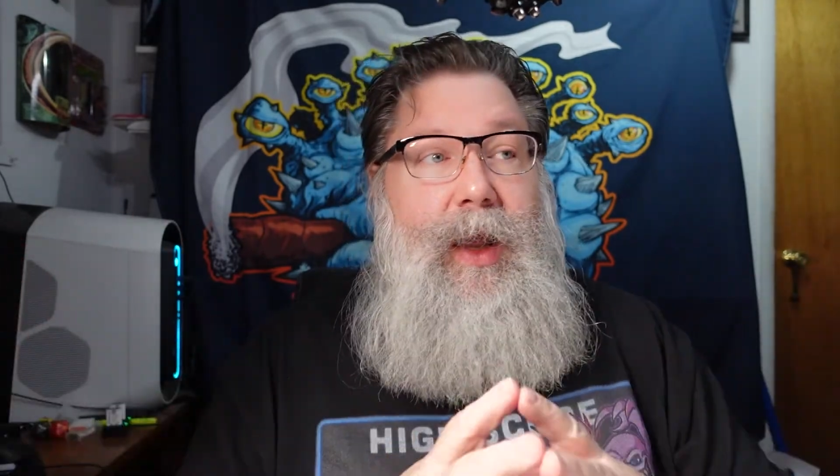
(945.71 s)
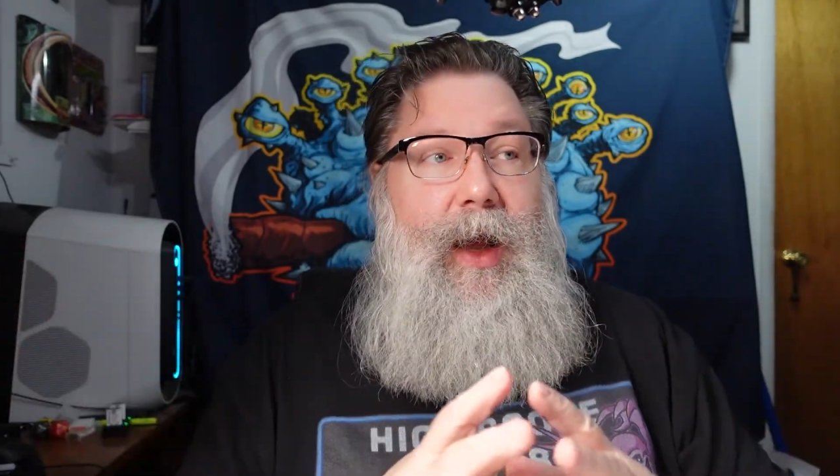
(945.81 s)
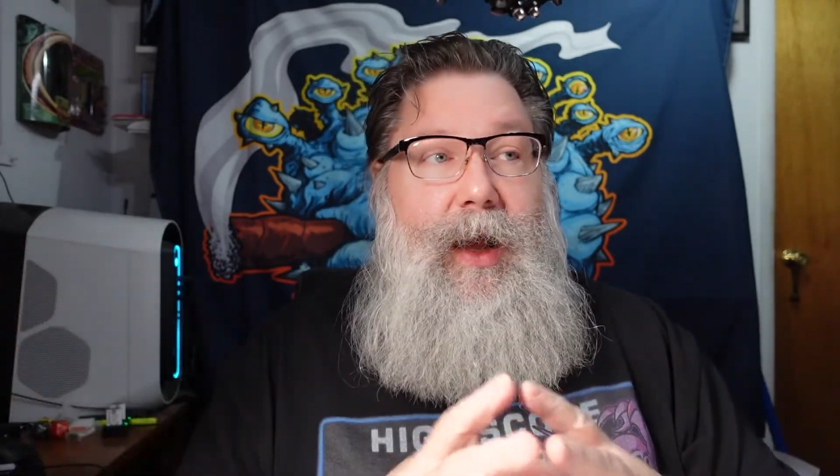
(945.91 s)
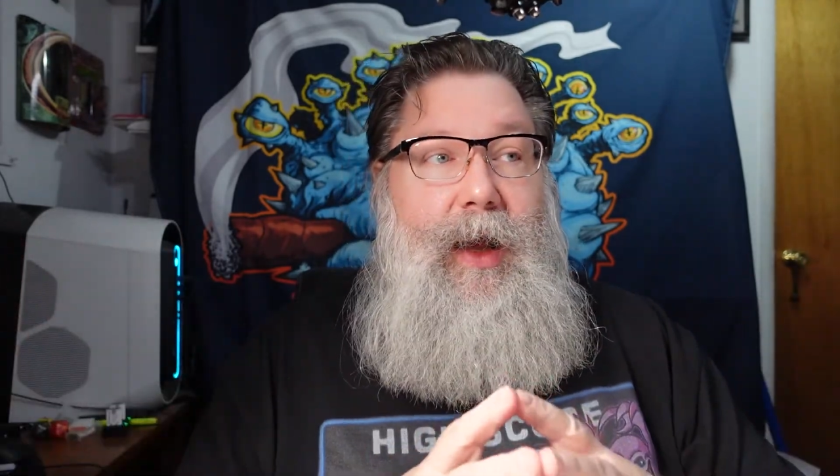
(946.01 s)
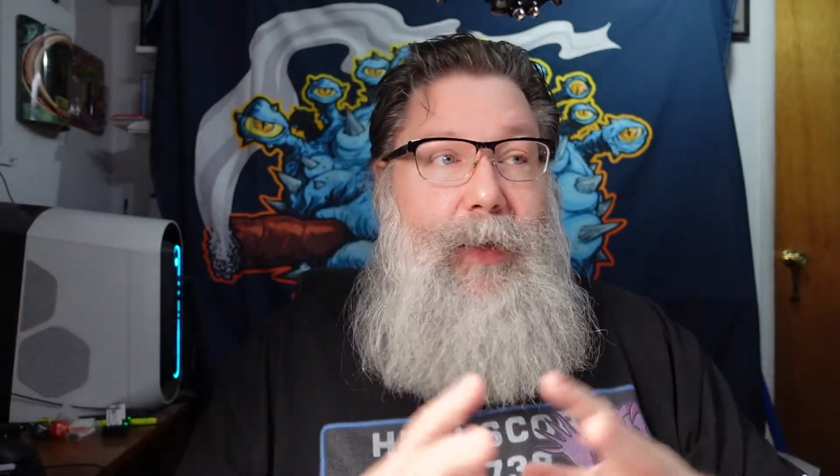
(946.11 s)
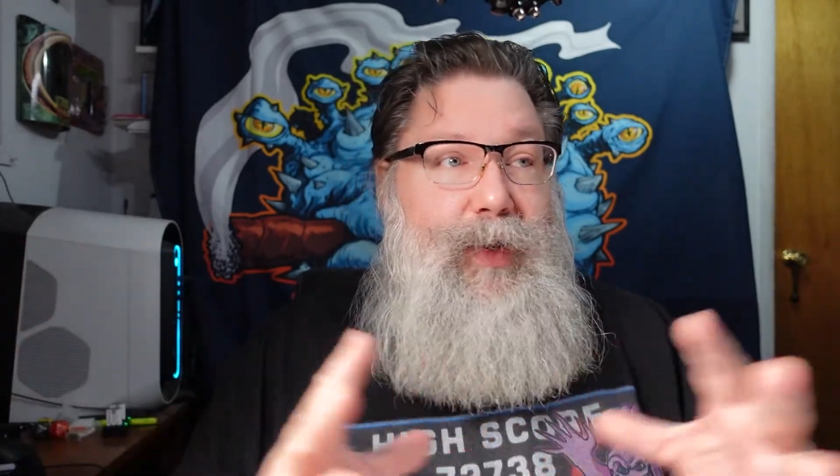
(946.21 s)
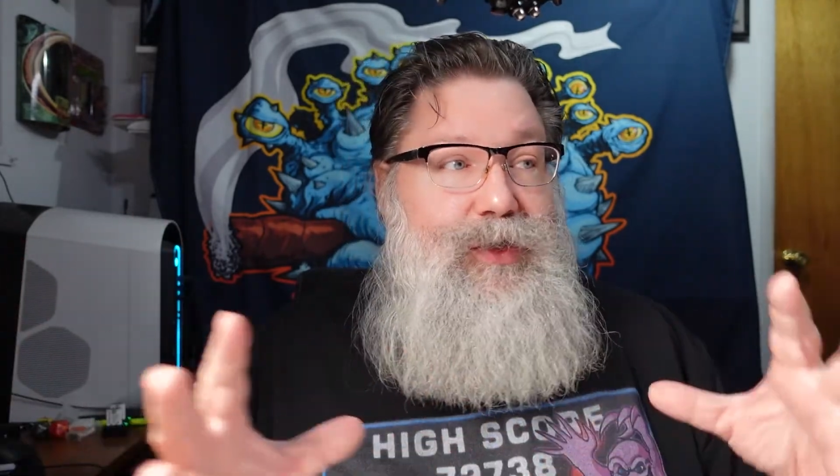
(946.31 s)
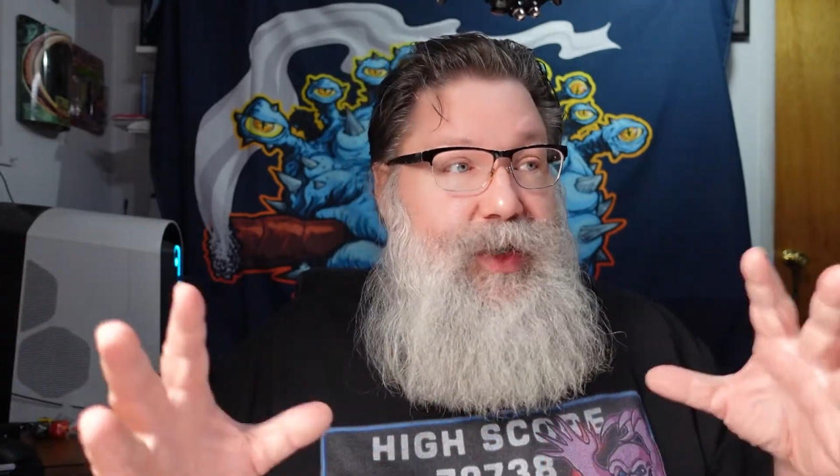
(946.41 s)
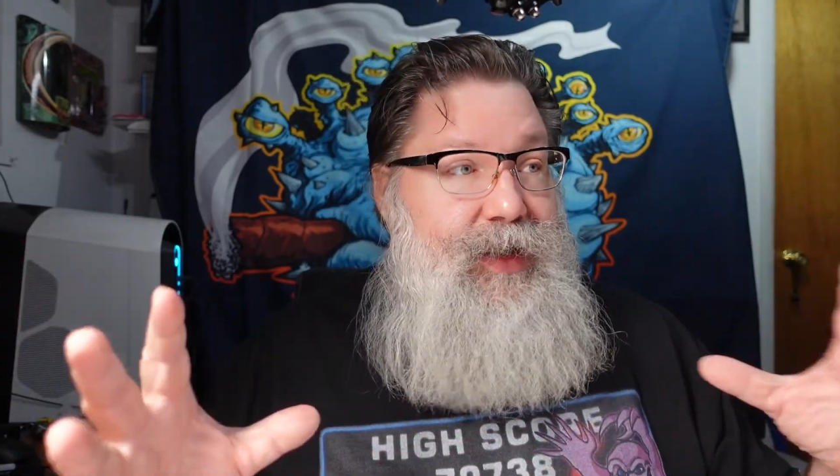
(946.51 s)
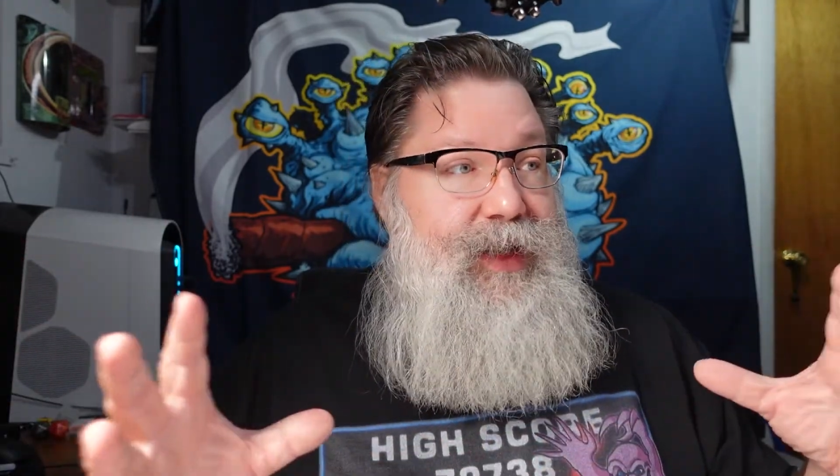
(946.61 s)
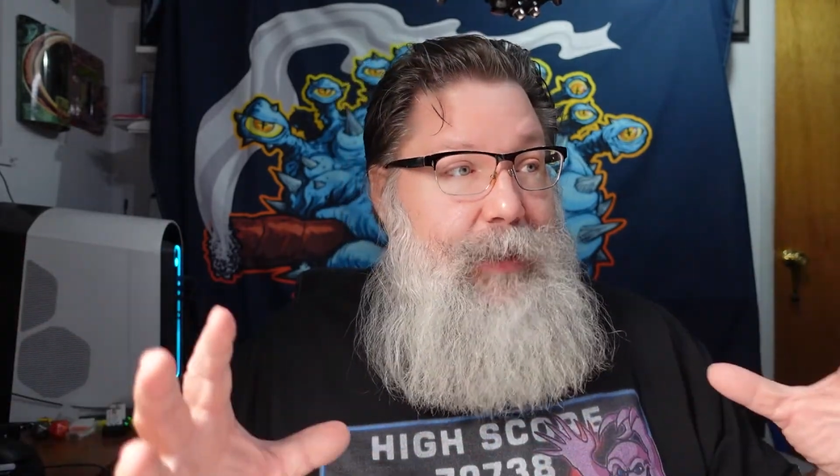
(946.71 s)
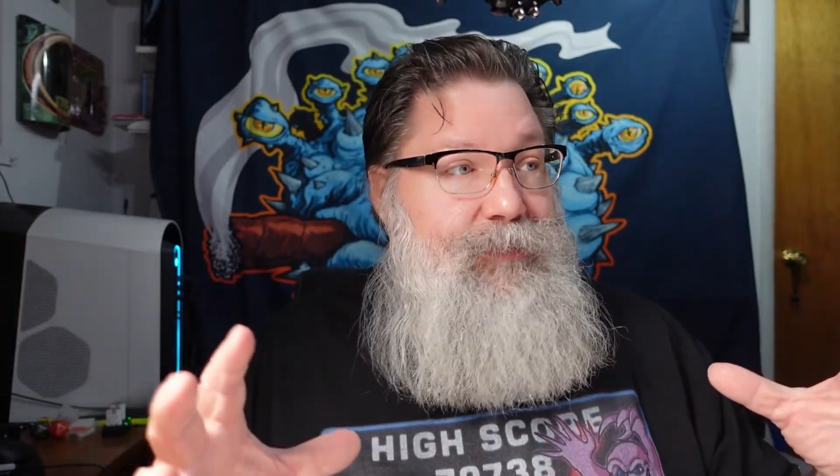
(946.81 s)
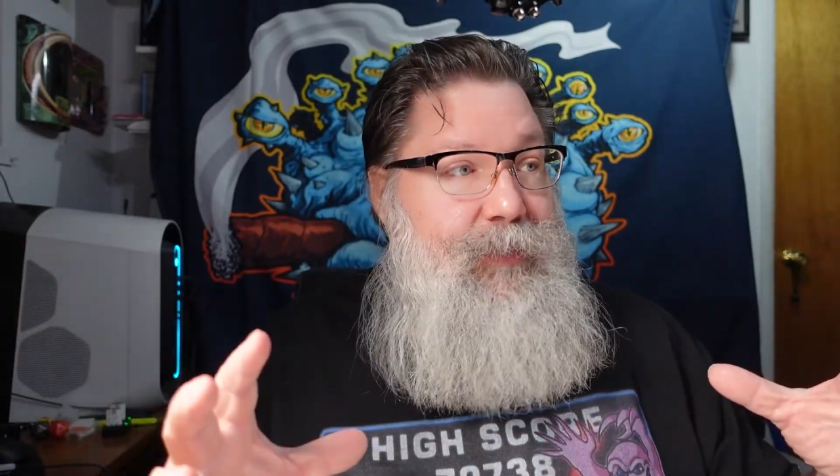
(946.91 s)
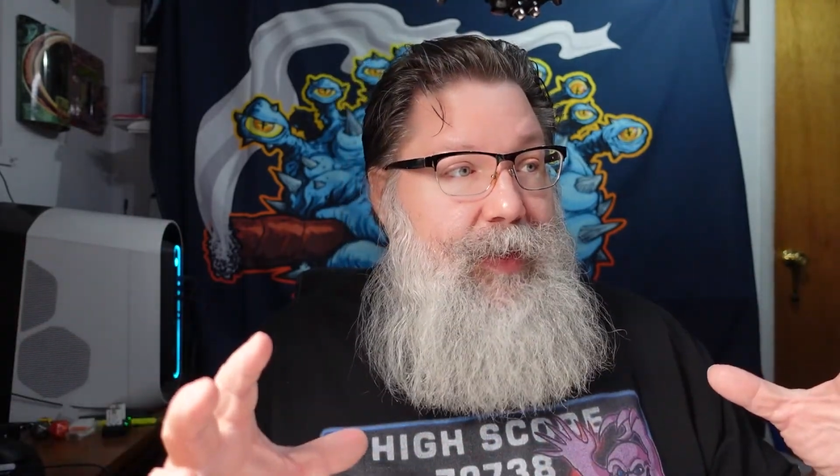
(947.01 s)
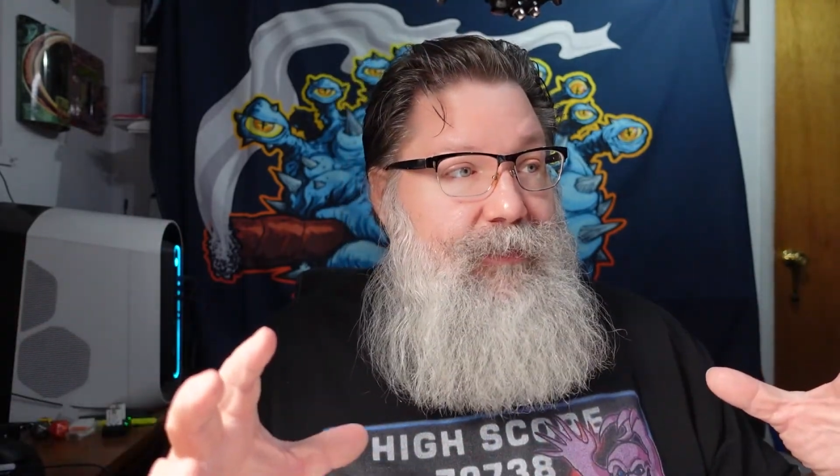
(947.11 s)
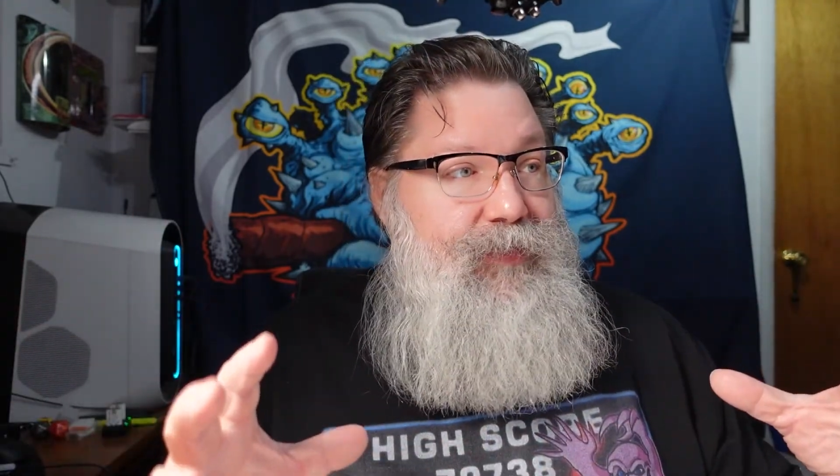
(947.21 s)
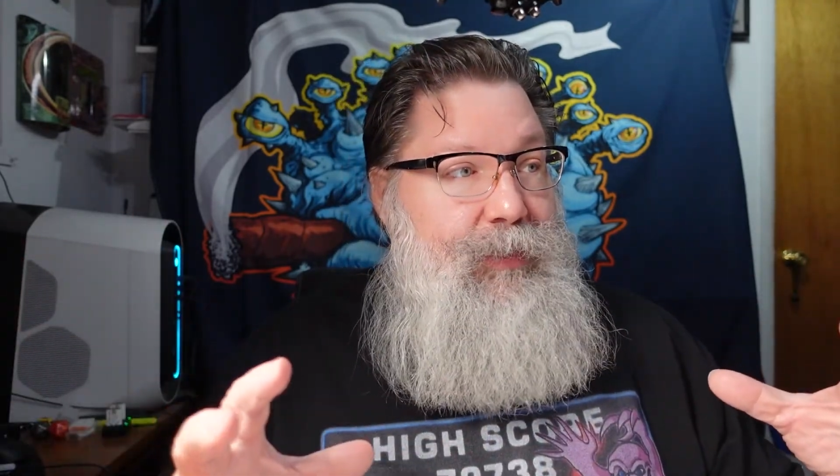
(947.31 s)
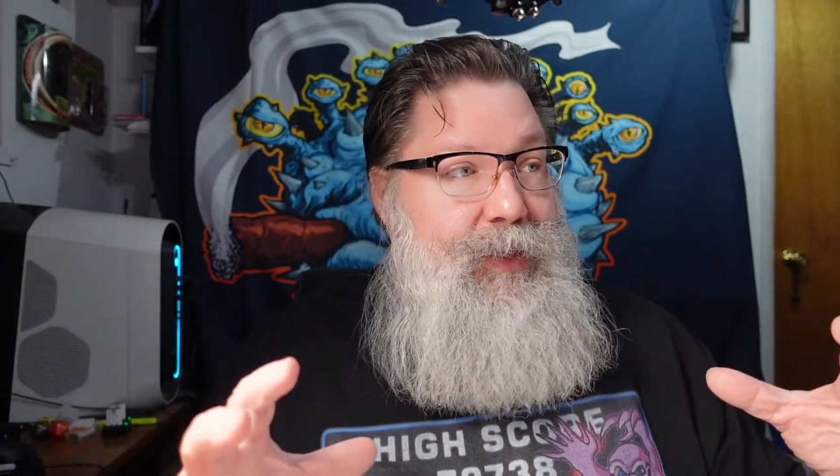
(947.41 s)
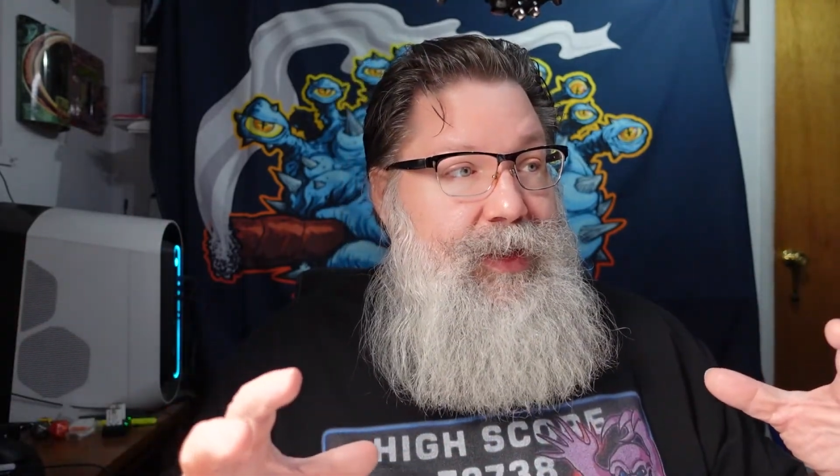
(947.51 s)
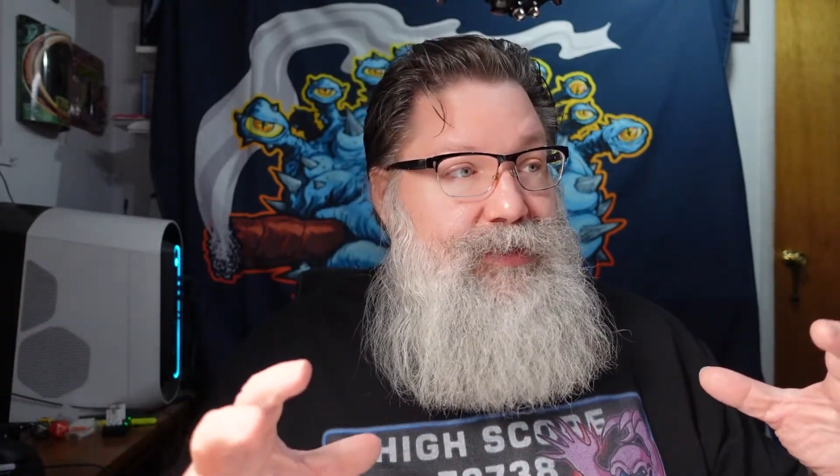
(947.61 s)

I want to try and keep filming